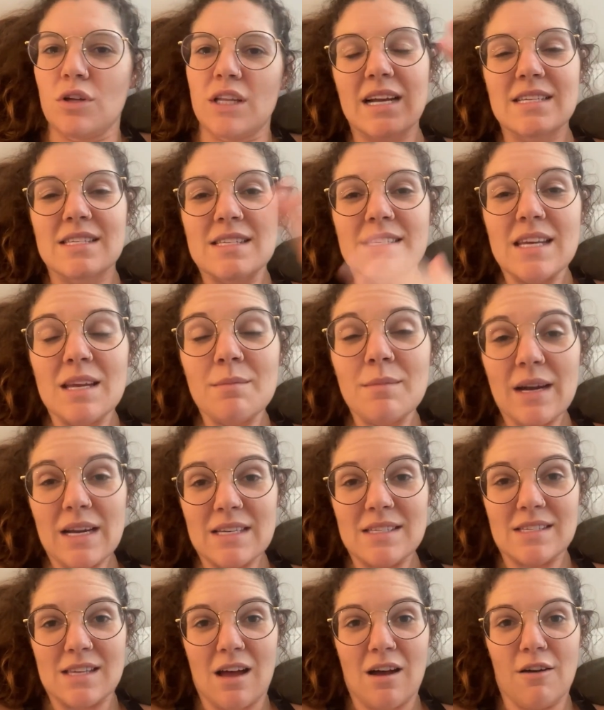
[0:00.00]
Like
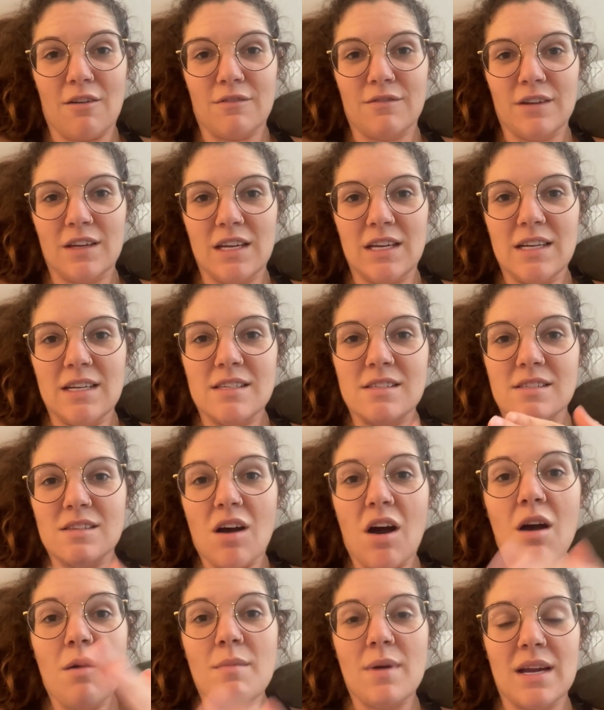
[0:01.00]

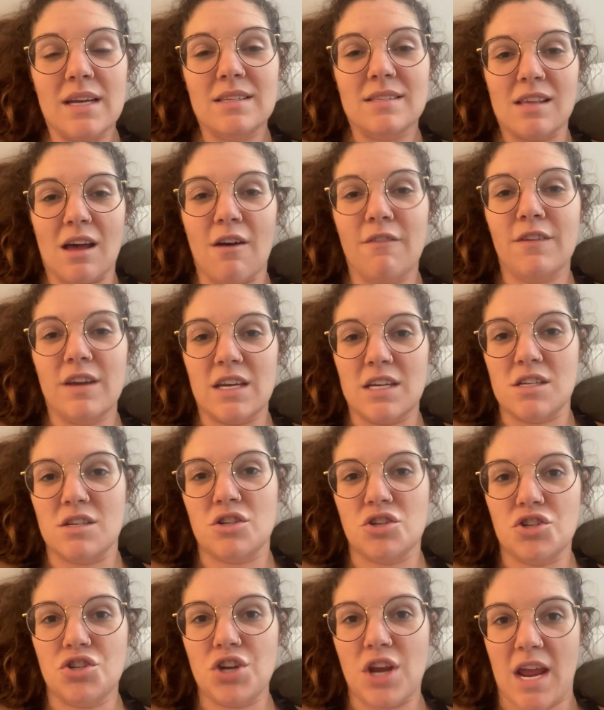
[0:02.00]
saw myself
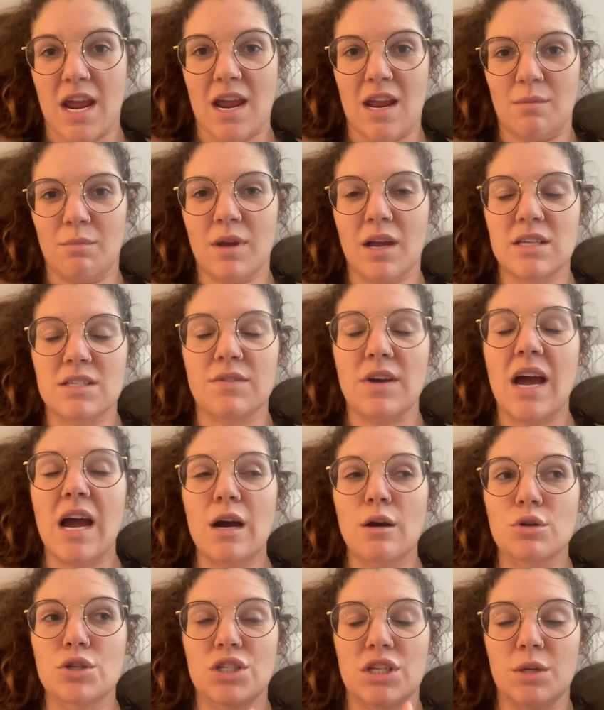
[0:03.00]
in Jane because of
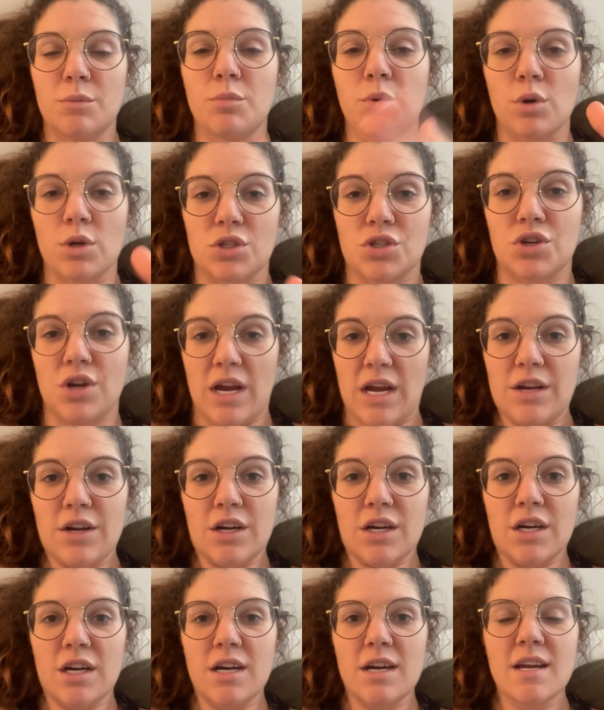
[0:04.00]
how she portrayed
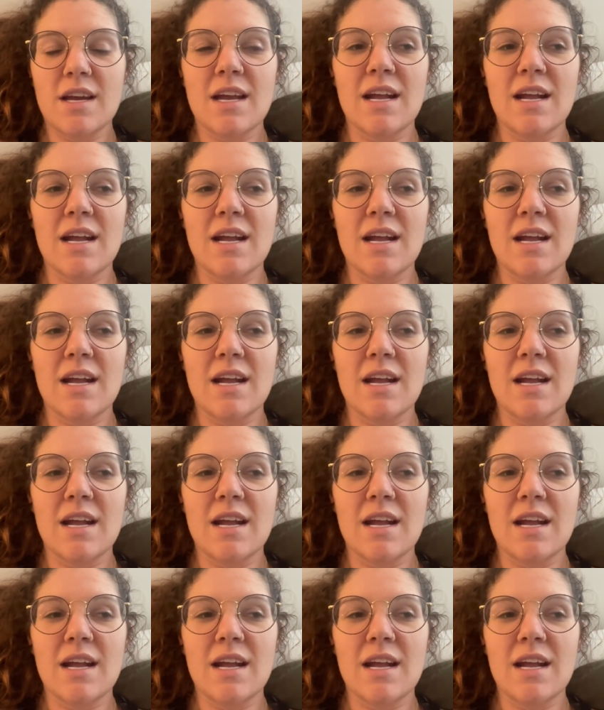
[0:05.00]
her.